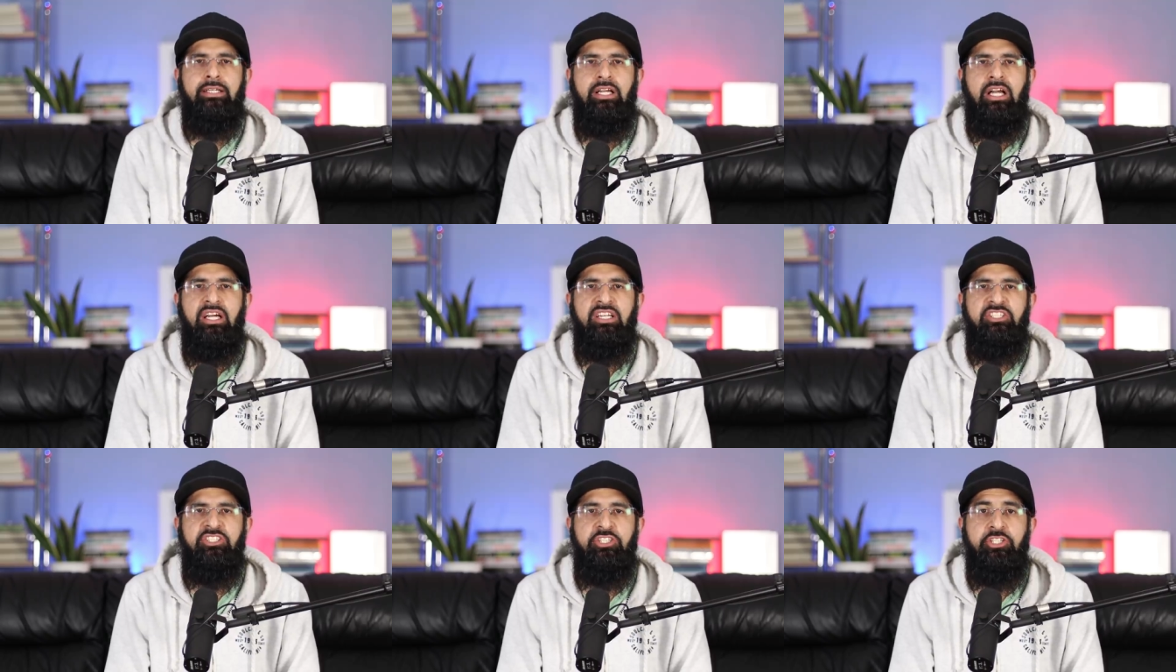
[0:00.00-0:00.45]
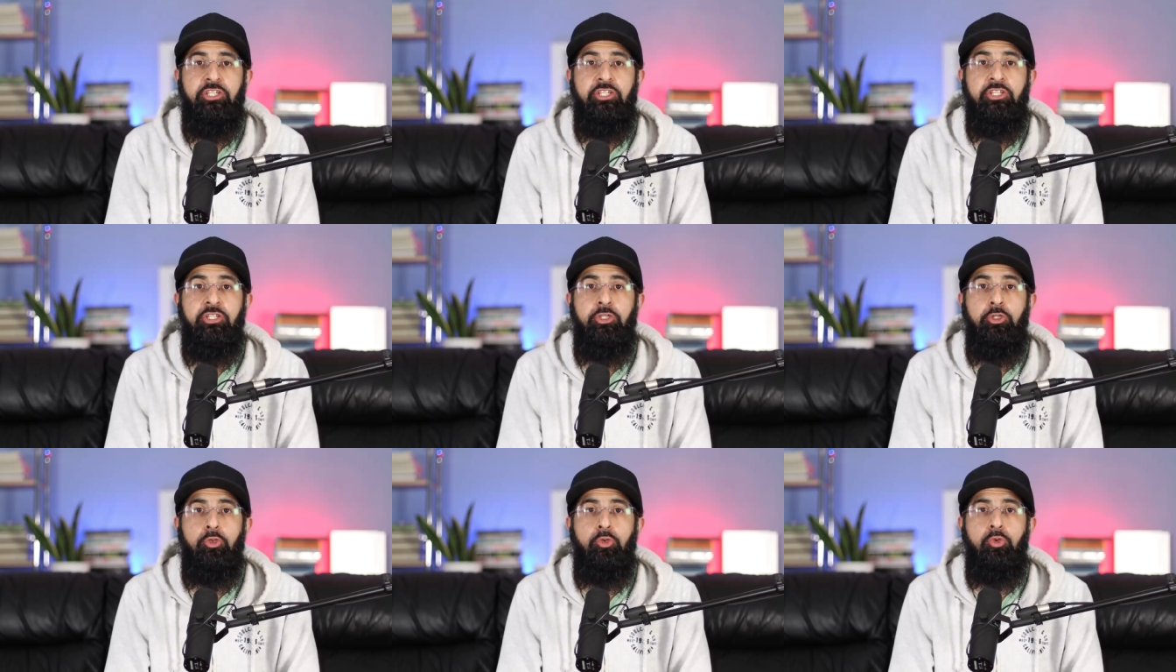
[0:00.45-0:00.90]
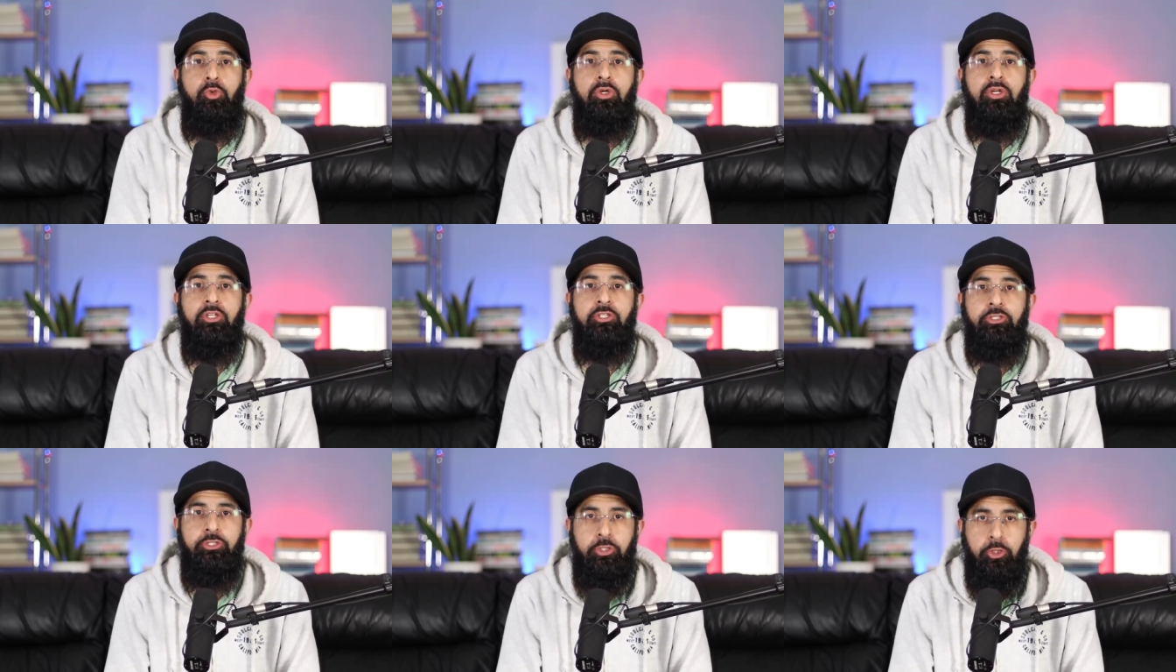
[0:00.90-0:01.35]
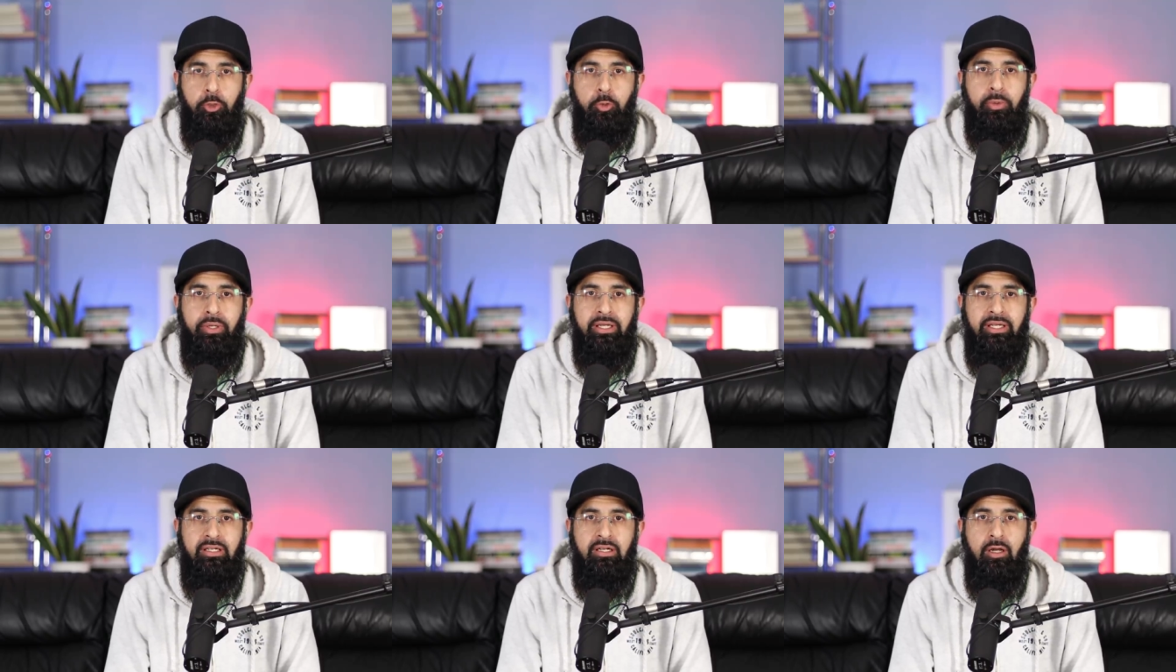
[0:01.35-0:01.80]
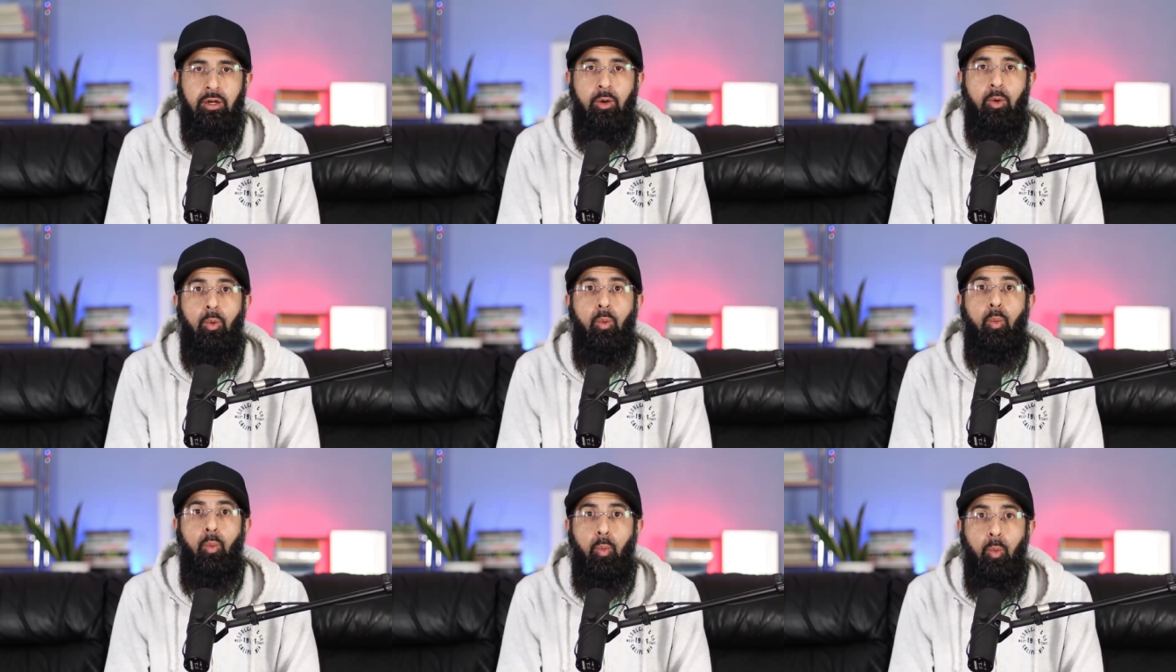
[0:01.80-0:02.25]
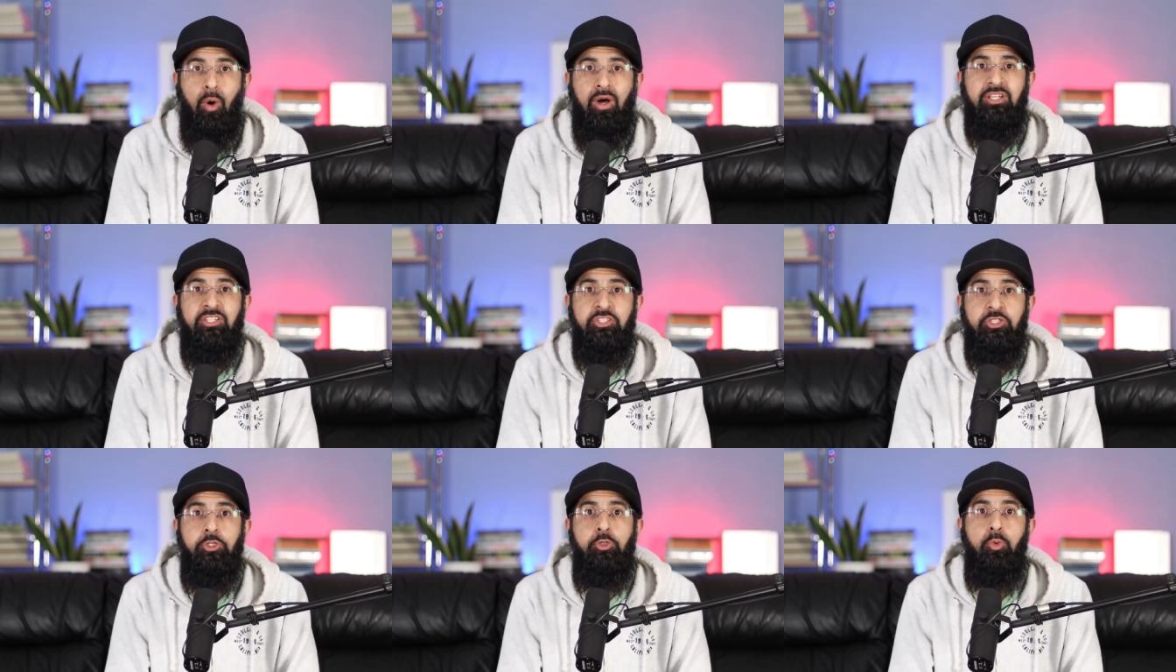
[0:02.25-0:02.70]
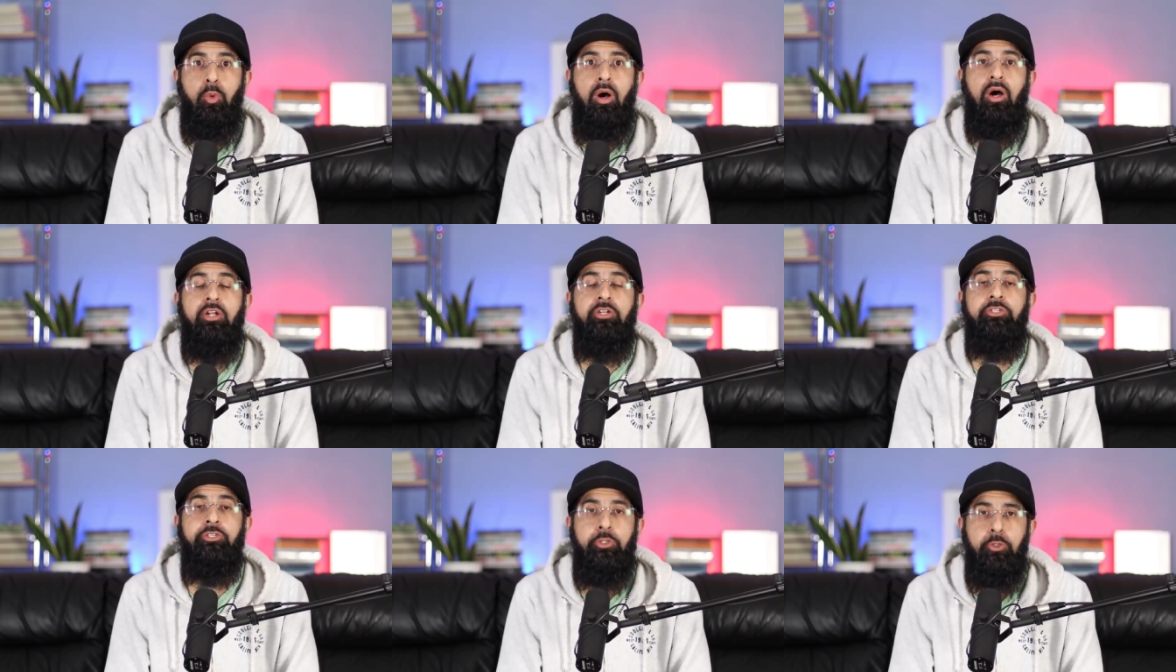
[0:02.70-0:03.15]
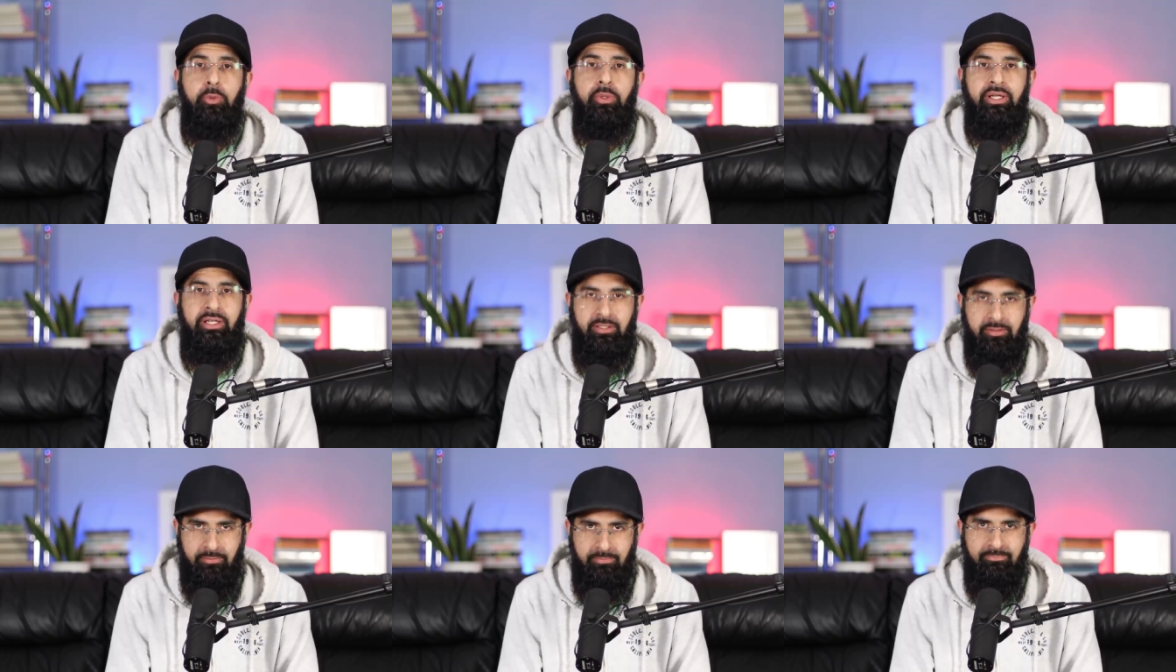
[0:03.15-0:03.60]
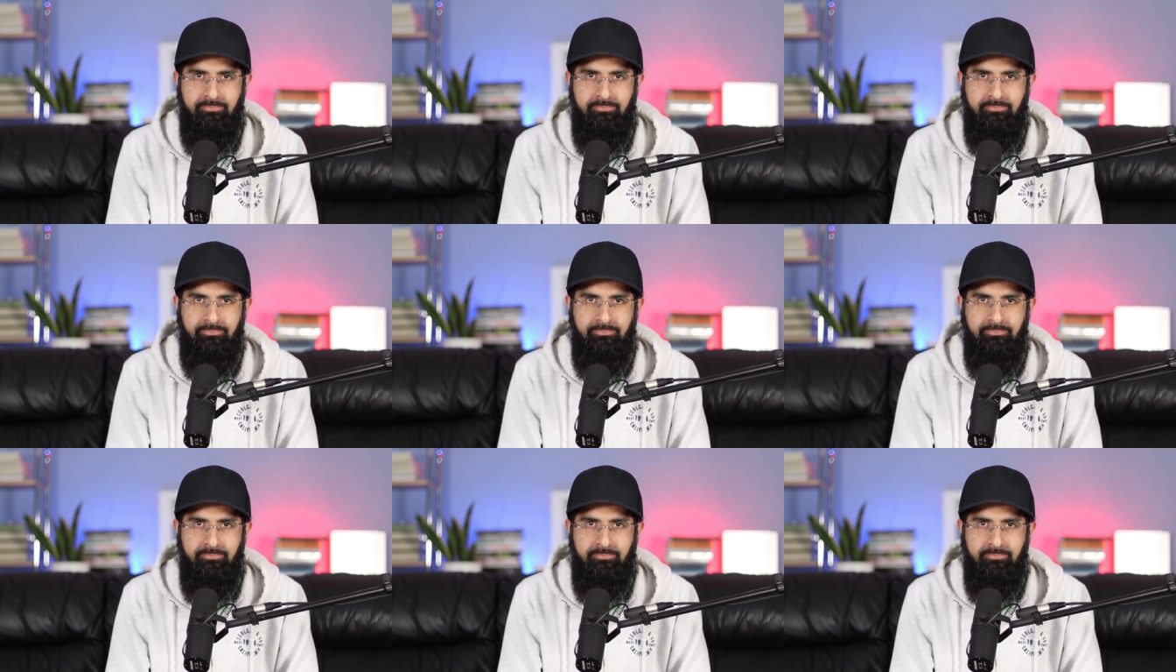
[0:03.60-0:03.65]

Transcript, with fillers: continue doing what you are doing.